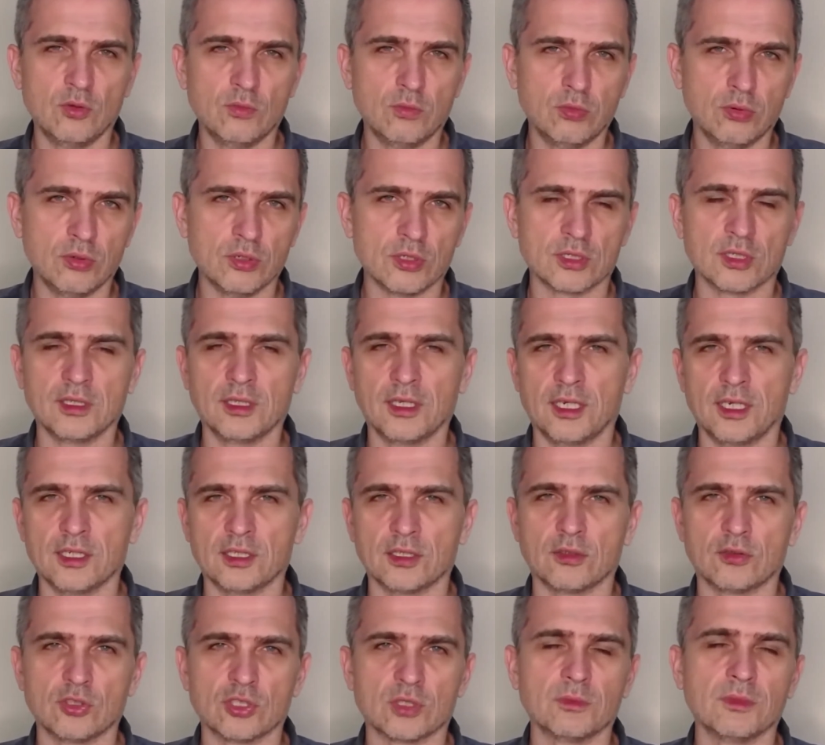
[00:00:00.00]
troops
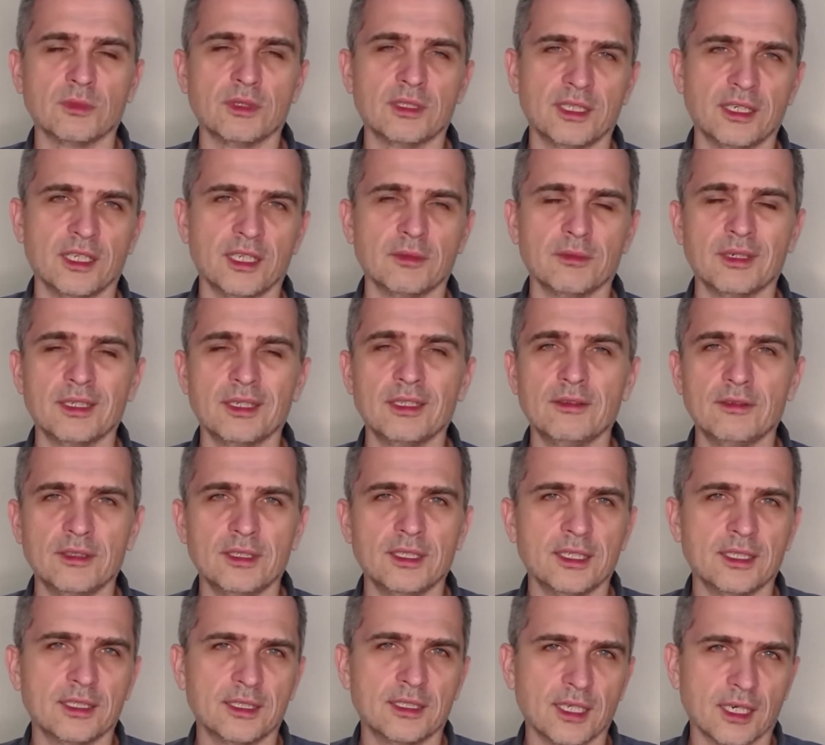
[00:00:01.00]
defeat the
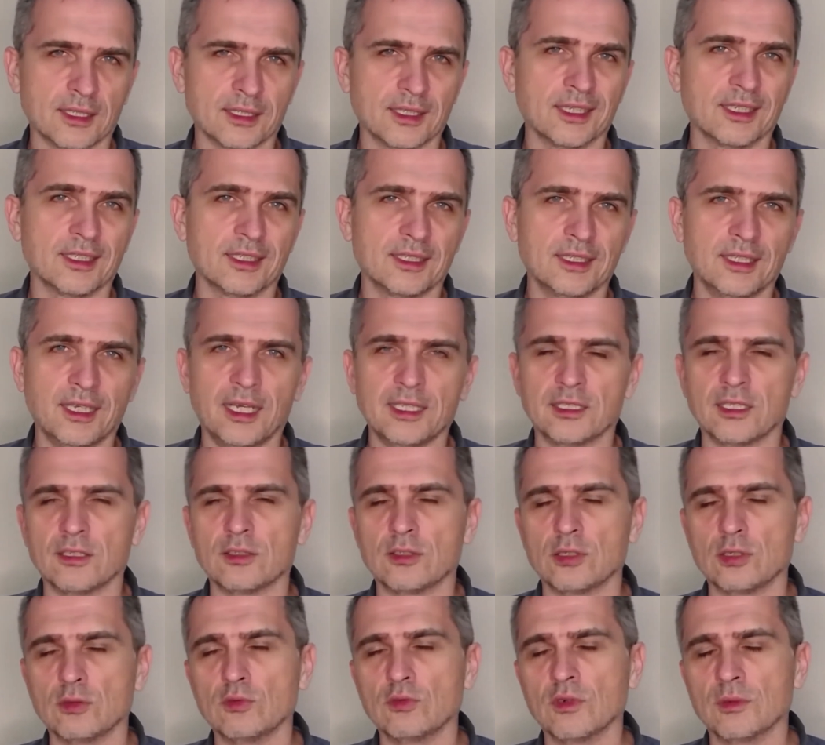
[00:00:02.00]
Ukrainian armed
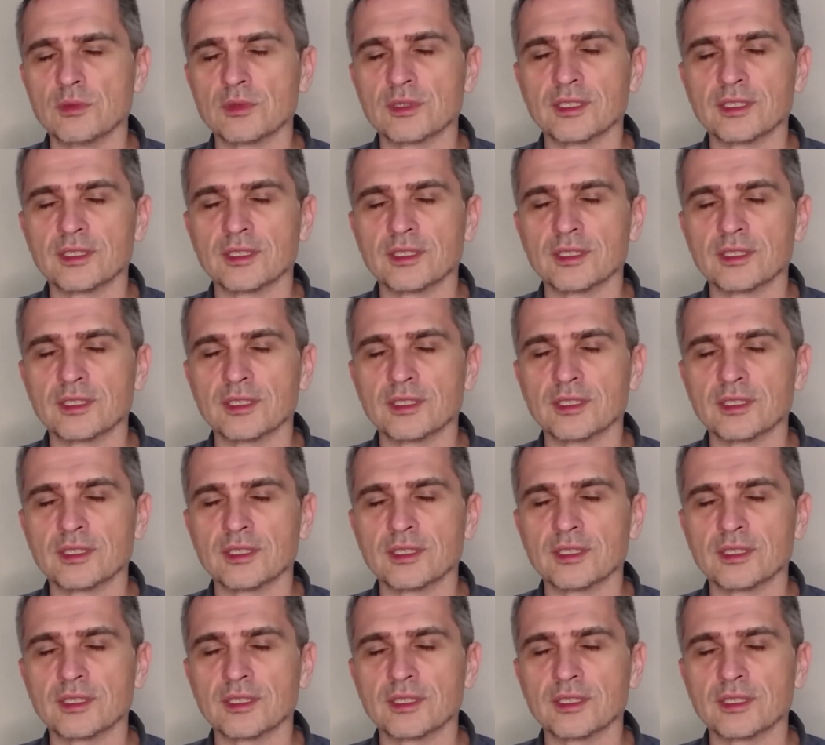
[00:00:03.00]
forces